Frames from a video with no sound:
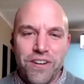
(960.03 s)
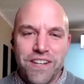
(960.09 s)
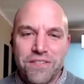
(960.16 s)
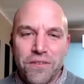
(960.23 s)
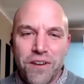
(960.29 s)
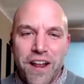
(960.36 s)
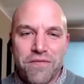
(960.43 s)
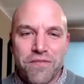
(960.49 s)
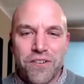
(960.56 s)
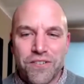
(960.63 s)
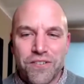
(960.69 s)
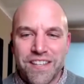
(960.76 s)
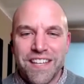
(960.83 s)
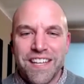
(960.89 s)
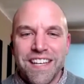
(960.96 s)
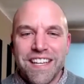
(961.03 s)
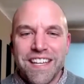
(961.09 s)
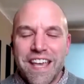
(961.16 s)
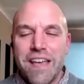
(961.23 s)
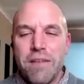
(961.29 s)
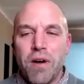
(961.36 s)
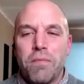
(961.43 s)
it was when I first
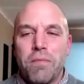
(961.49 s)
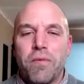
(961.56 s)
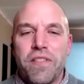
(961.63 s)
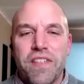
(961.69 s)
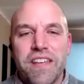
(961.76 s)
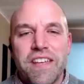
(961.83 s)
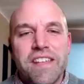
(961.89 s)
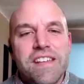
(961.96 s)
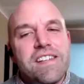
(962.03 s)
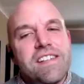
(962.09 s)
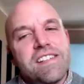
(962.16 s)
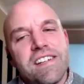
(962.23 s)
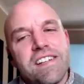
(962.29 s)
came up with it.